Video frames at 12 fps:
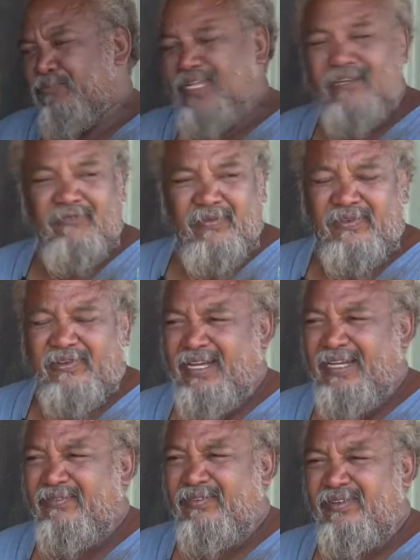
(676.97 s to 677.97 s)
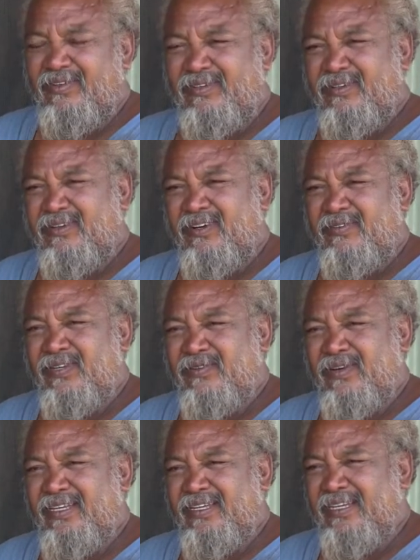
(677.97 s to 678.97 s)
And we've been trying for over
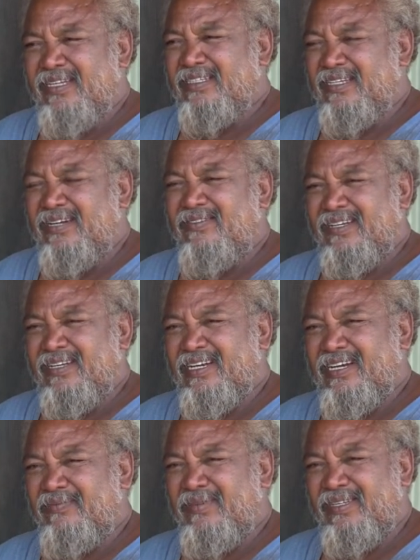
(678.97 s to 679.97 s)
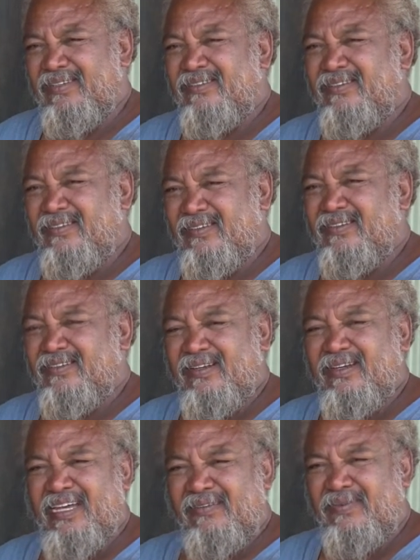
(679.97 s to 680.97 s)
20 years now with the government to
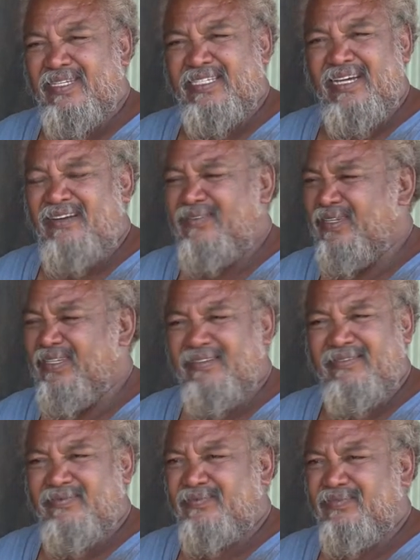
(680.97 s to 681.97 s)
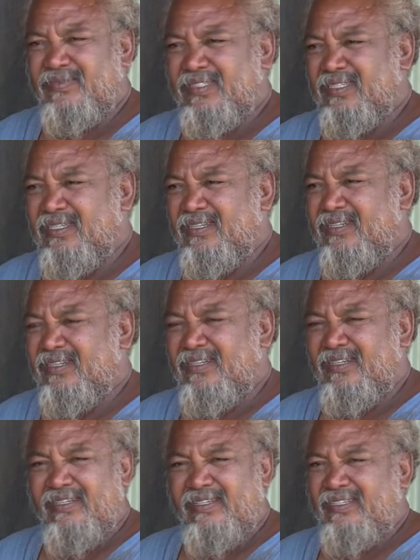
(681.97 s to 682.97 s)
help us out, but
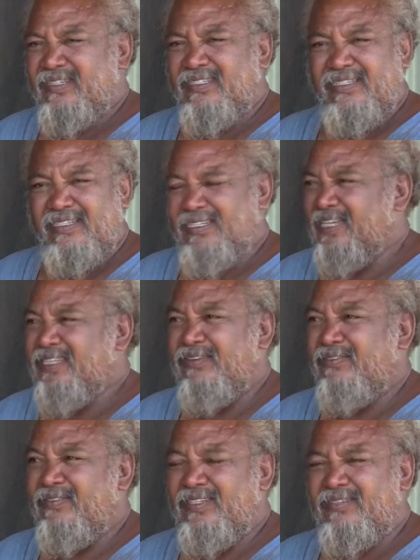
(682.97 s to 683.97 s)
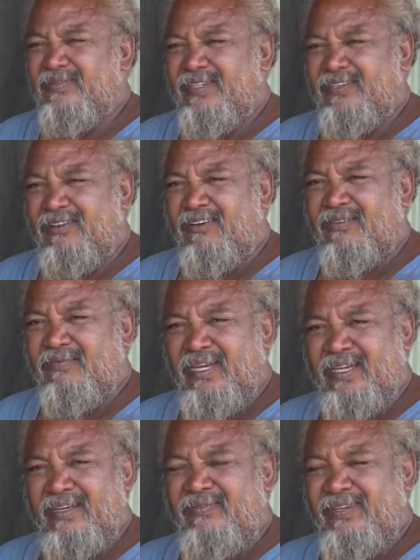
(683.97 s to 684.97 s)
just nothing. We've just been knocked
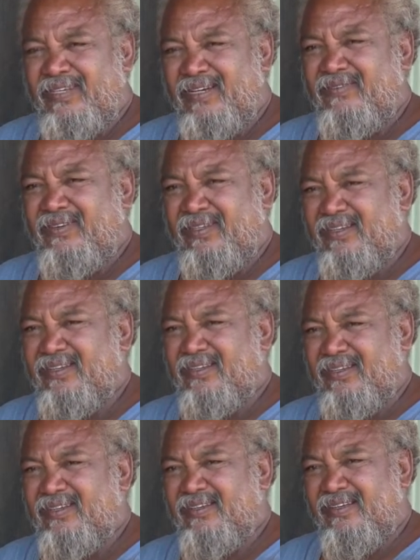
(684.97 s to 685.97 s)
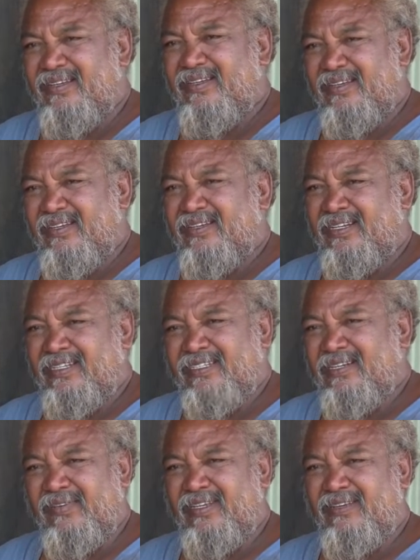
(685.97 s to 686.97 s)
back every time we done
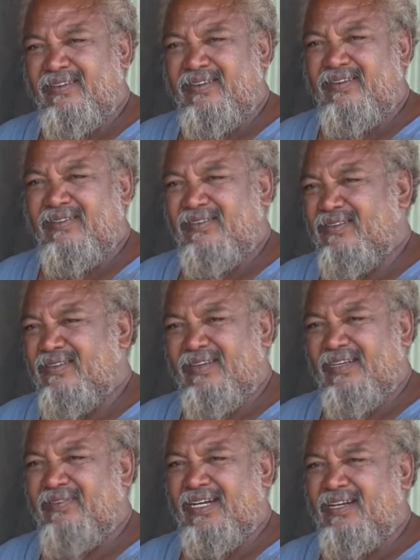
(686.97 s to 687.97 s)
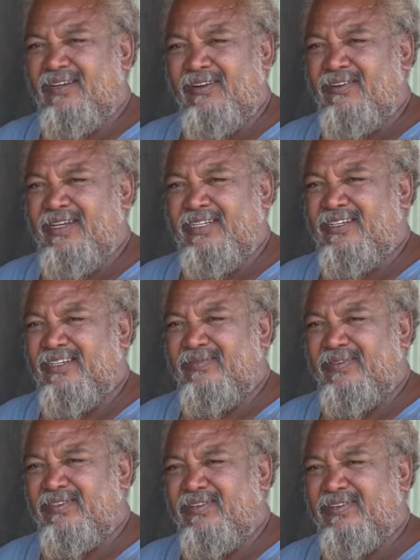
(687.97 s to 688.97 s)
something. Even our lawyer is not
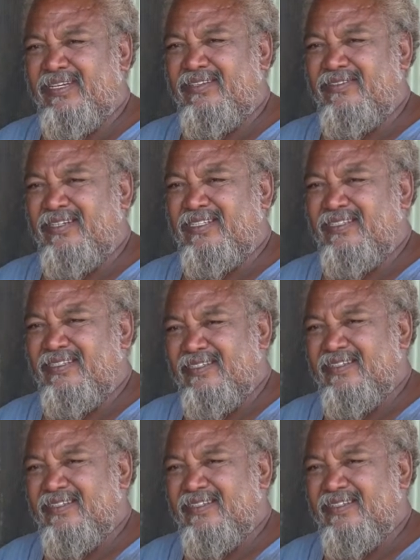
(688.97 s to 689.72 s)
even talking to us.